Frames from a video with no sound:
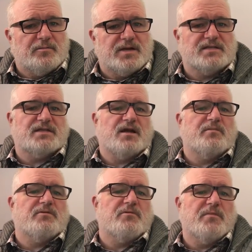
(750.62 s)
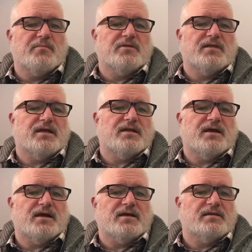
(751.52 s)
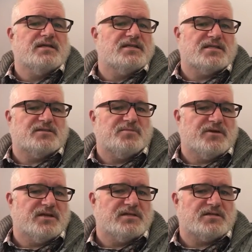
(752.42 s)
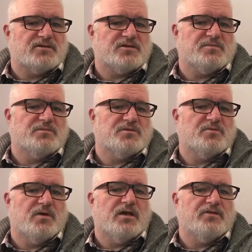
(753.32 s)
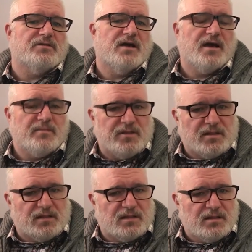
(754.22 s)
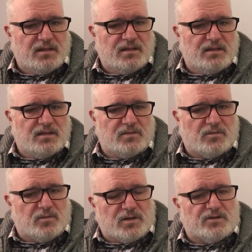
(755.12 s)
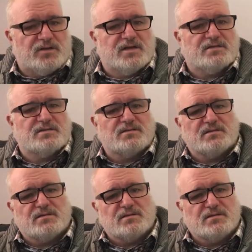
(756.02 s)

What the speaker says: Because it helped me remember that I at least experienced Christmas one other time in the wilderness.